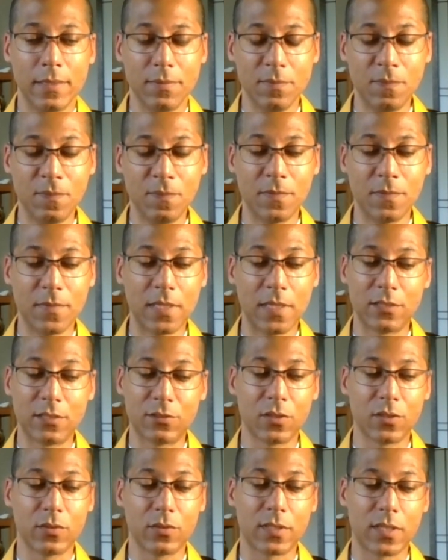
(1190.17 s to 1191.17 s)
and this
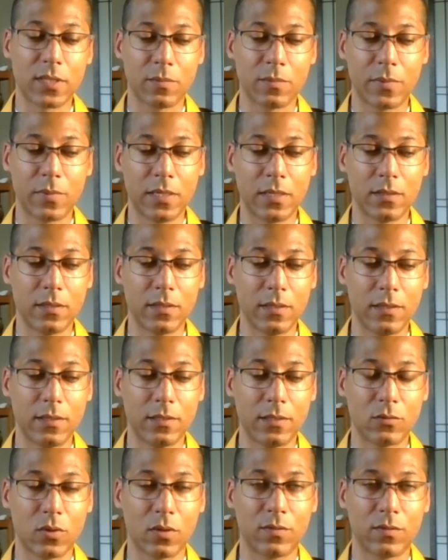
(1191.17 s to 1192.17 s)
shows up in the
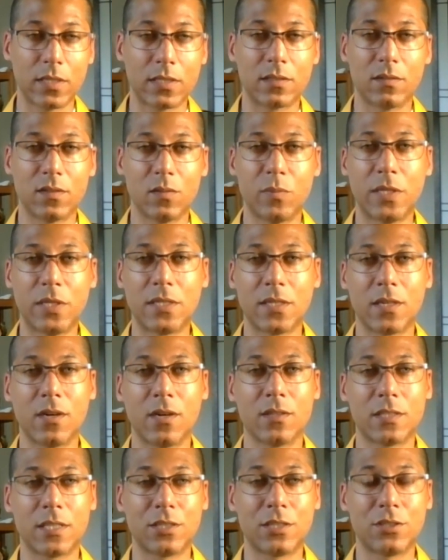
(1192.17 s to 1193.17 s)
12 links of dependent
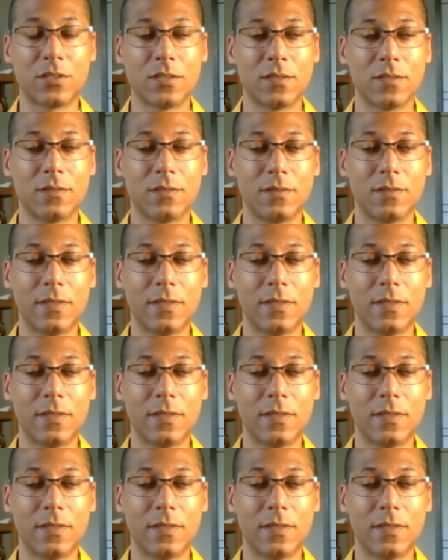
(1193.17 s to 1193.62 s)
causation.